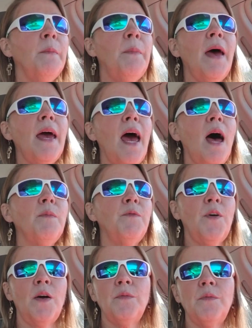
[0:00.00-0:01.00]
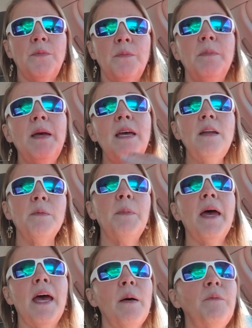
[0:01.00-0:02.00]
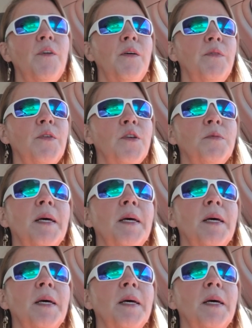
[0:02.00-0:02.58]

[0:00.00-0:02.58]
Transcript: pay up front, me to pay up front for those